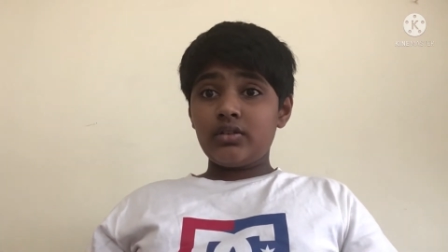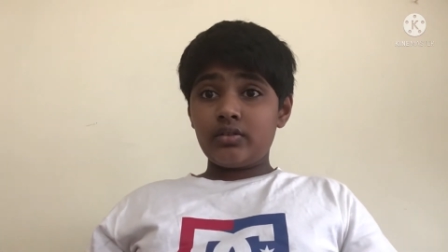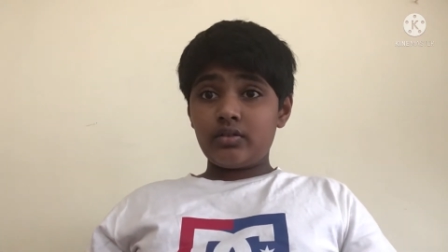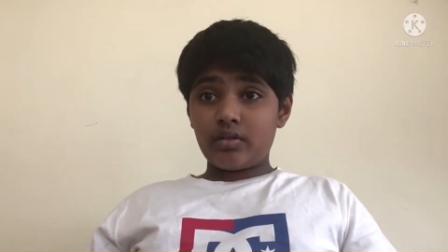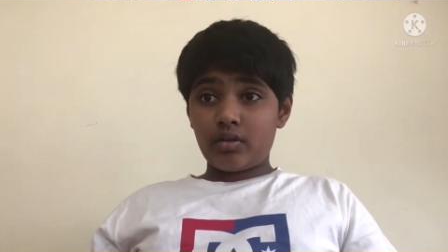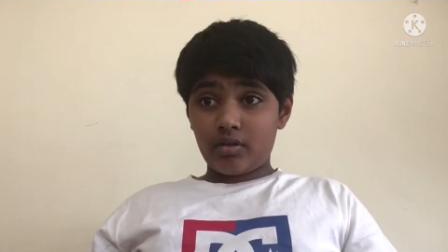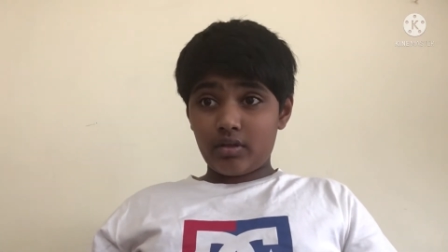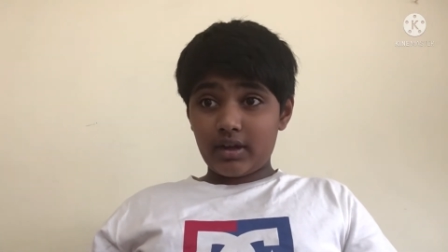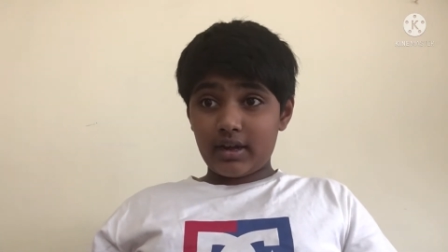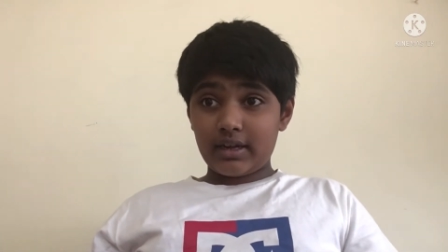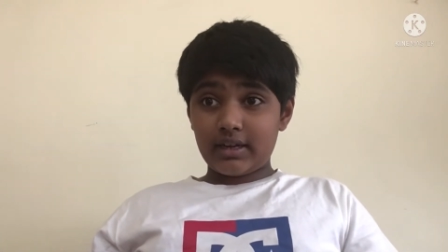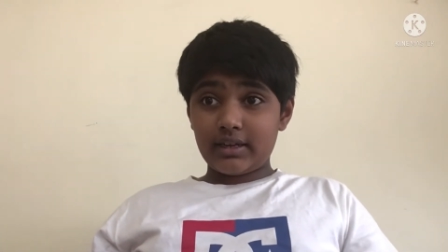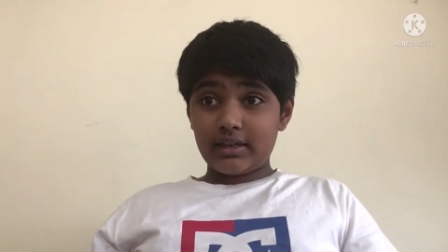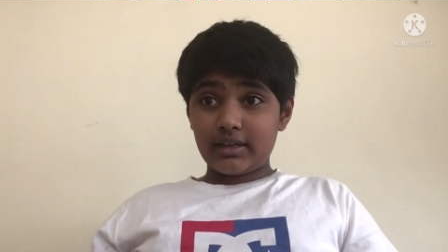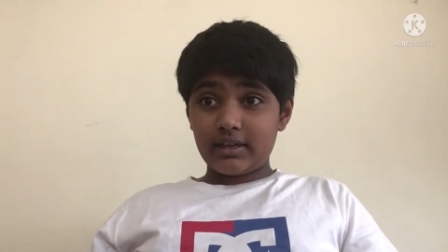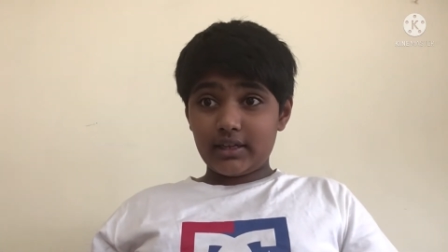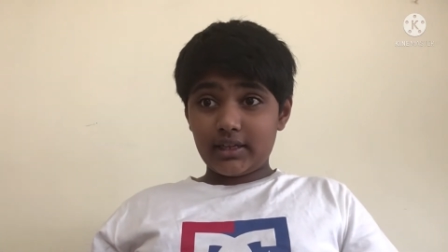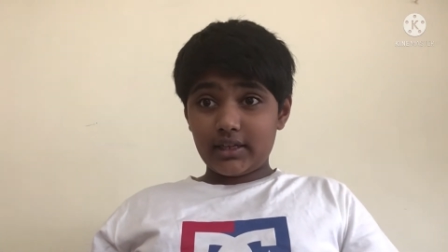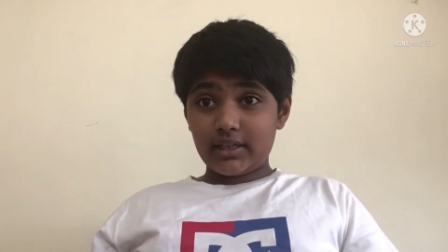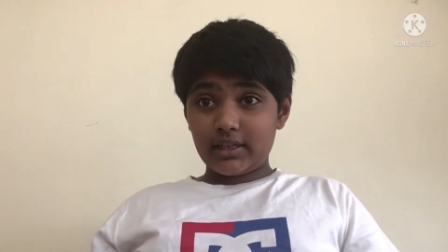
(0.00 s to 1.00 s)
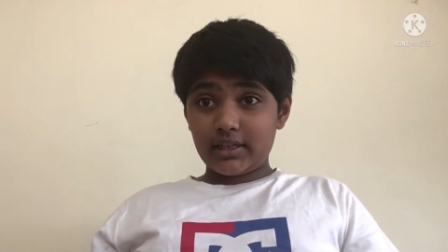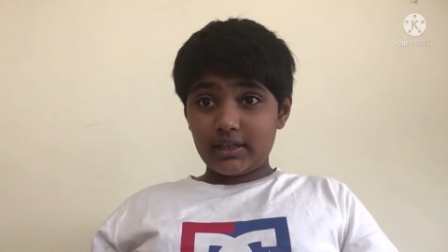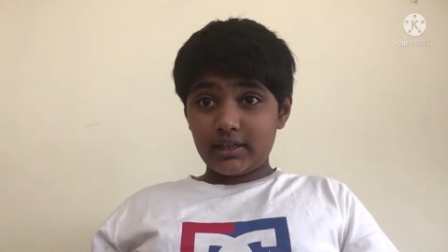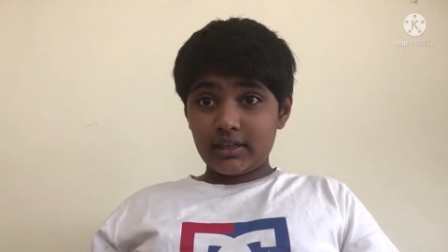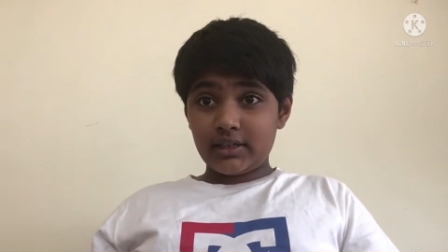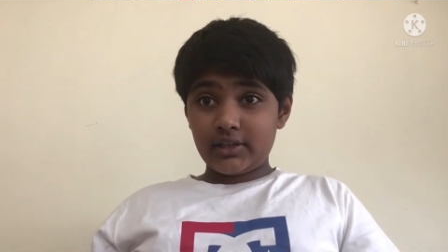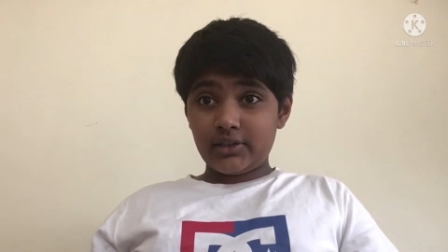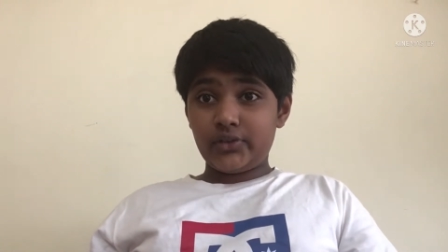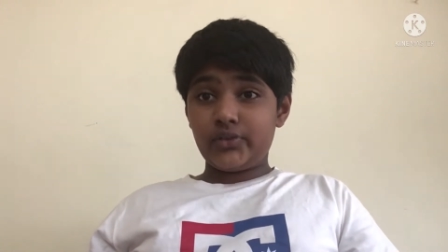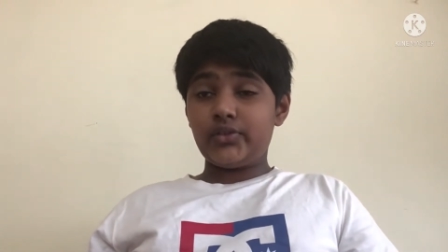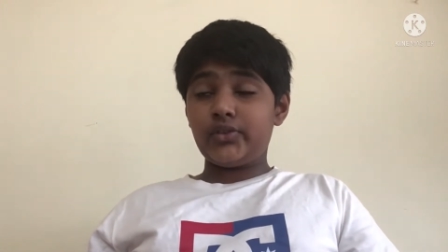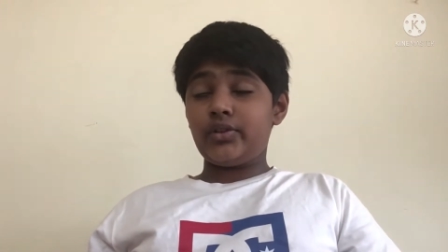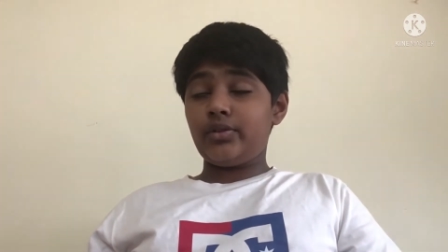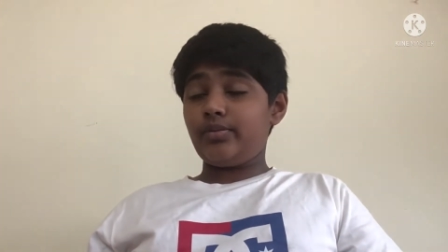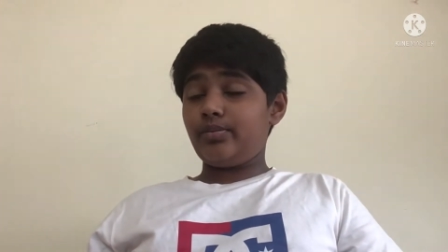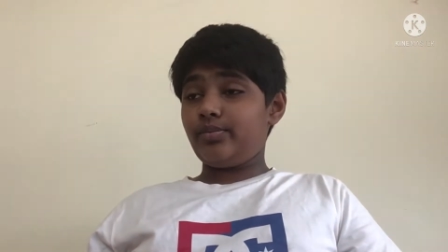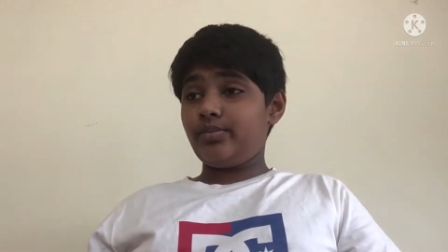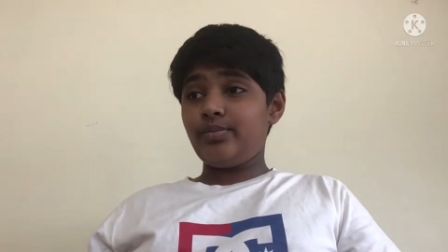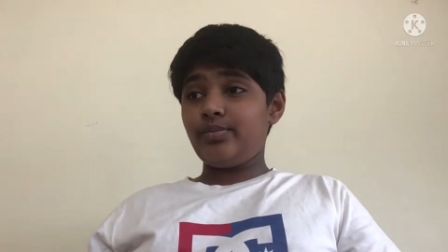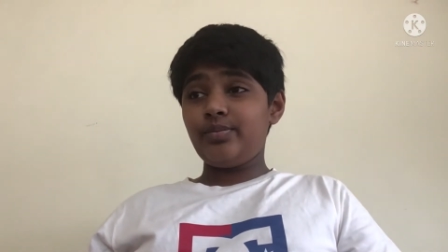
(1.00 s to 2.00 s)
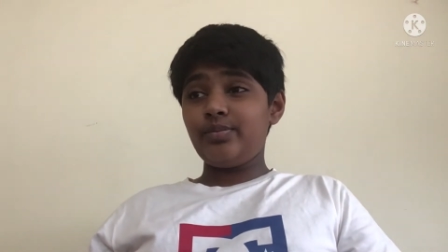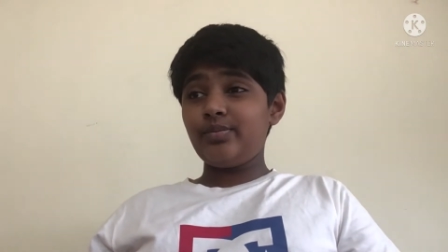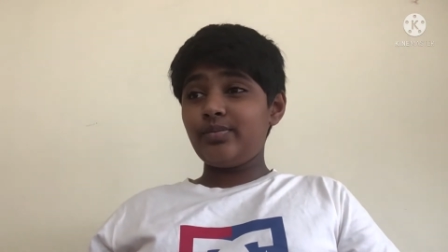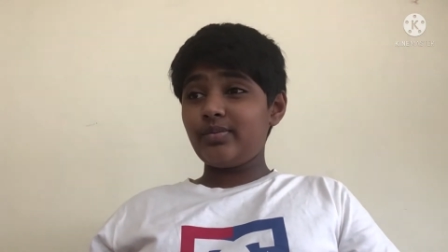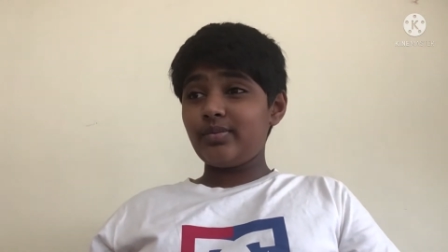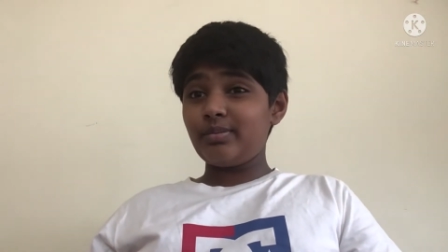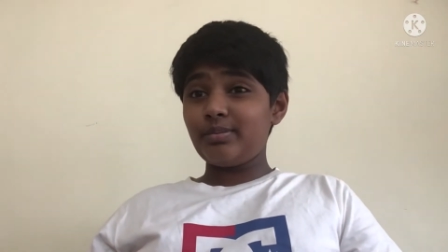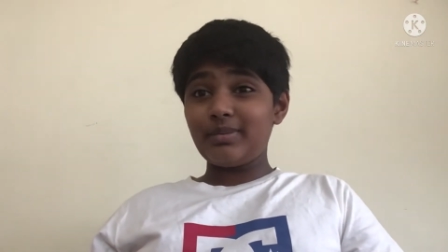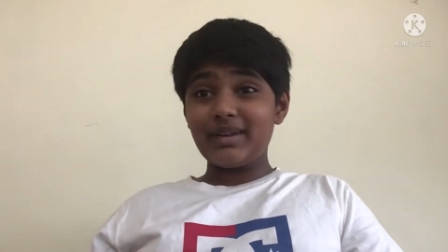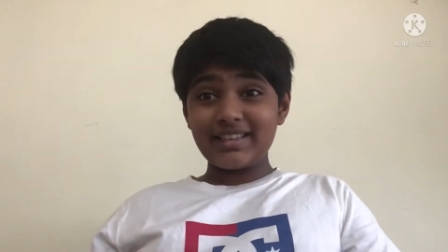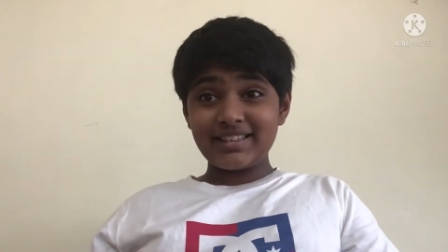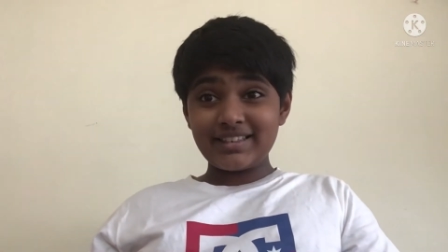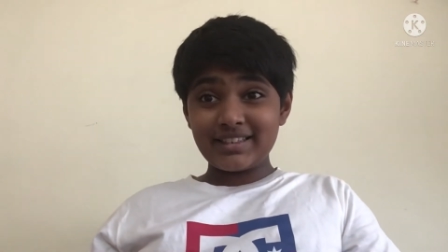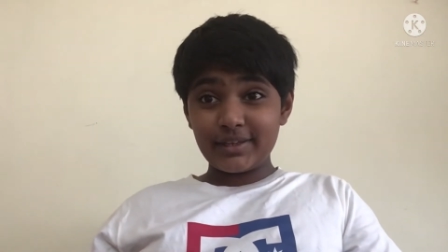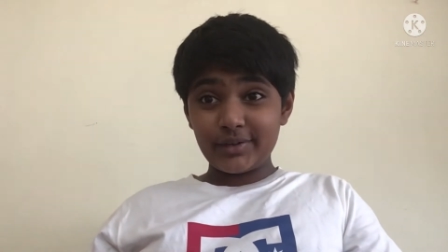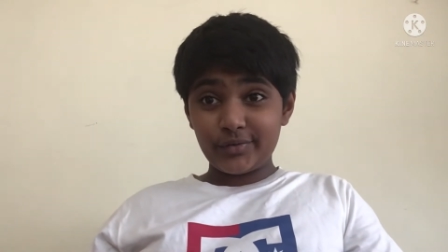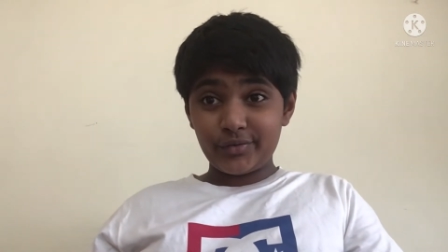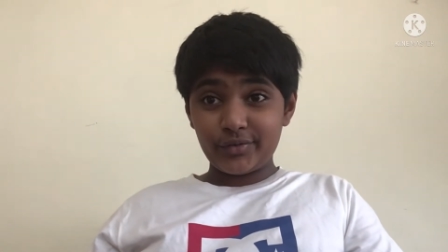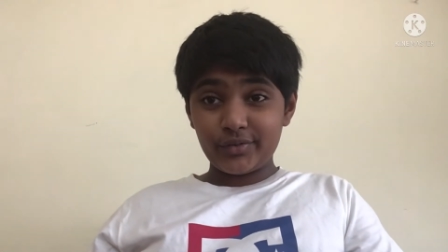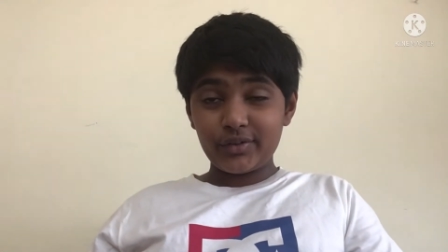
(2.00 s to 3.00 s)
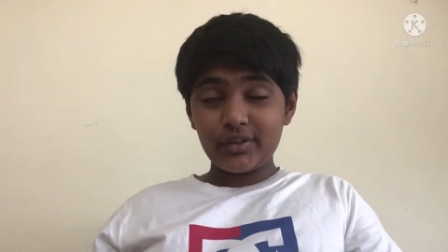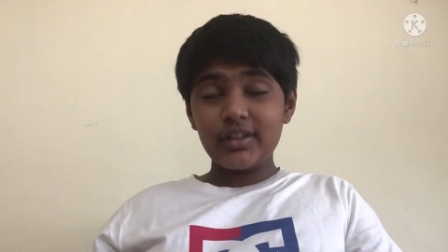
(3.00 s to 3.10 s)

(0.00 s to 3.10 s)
So that is massive.